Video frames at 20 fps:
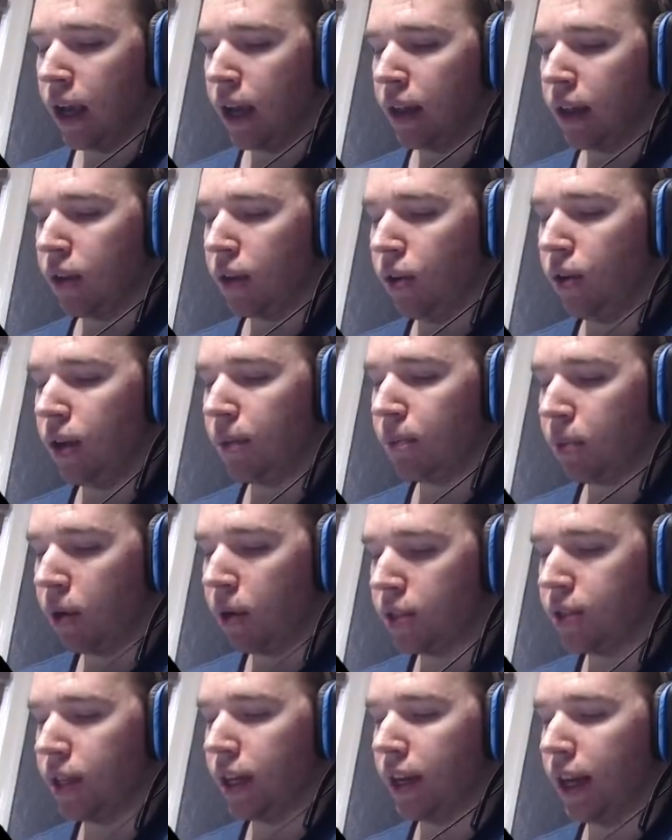The only
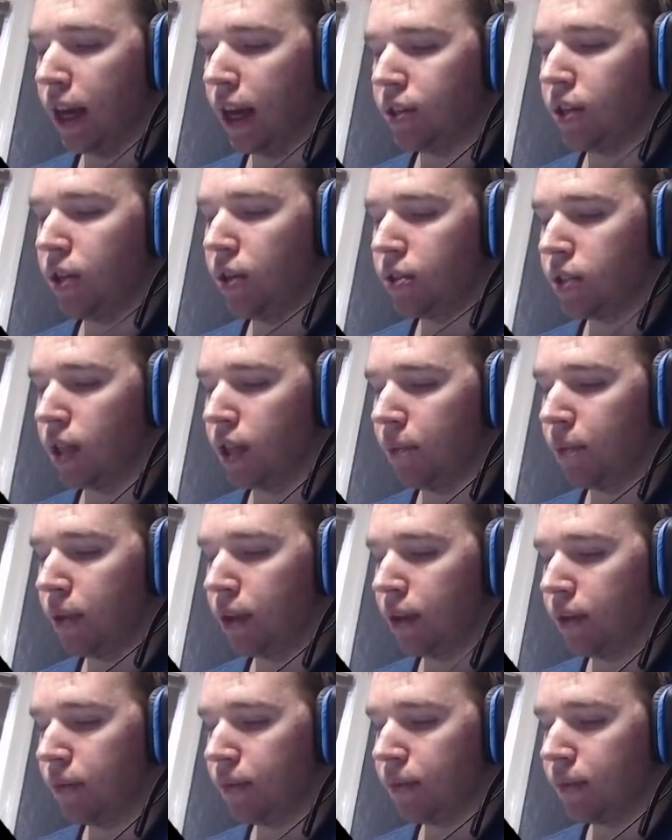person that can actually do
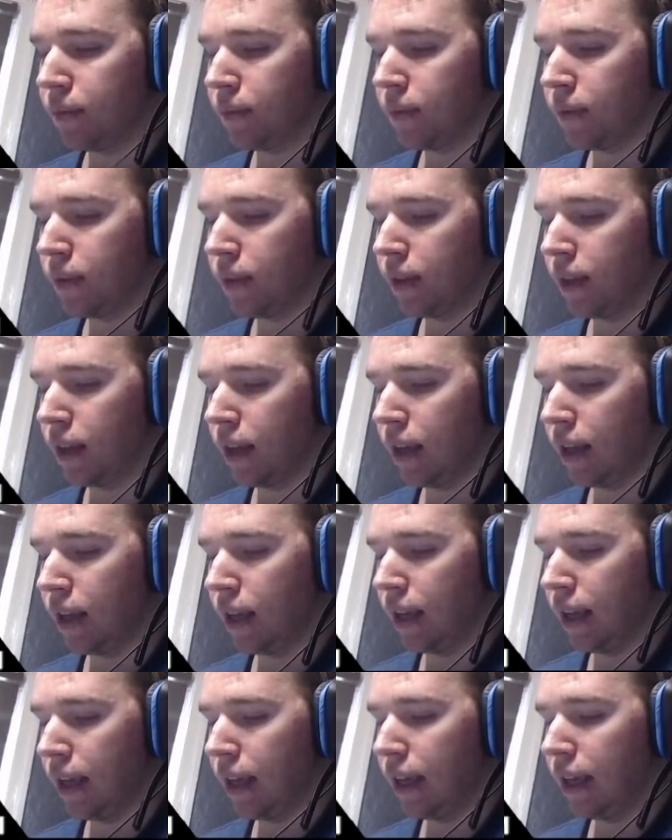something
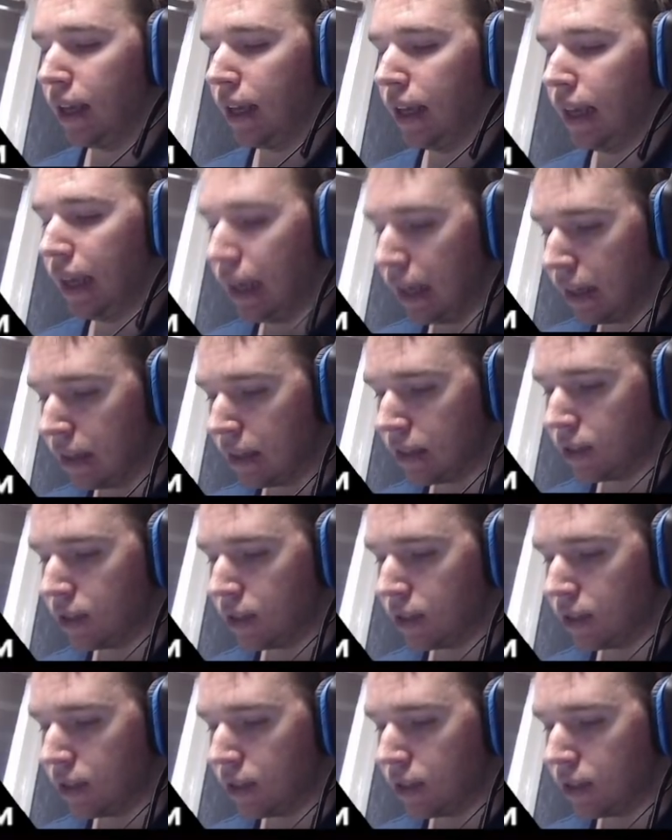is